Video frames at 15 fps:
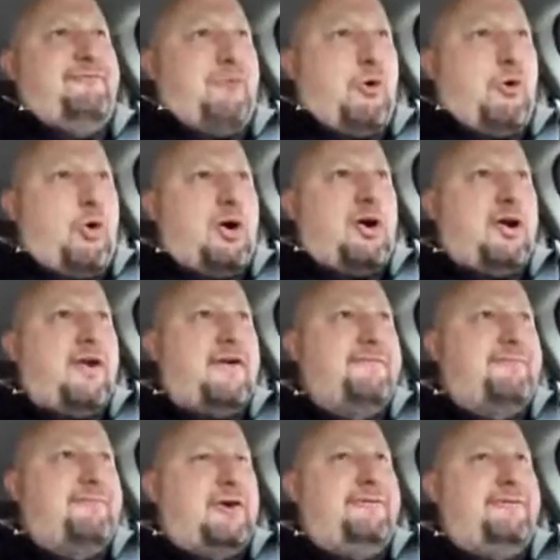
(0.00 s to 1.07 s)
They were
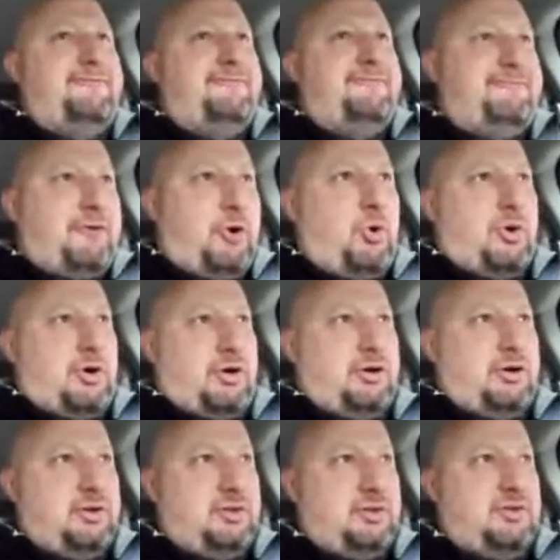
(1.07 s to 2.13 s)
4 for
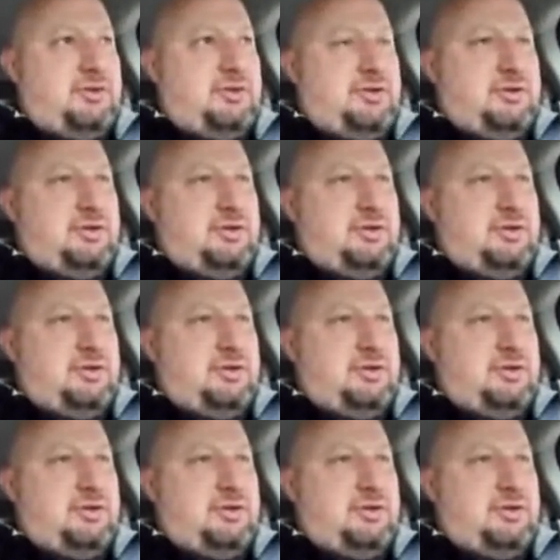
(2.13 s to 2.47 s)
4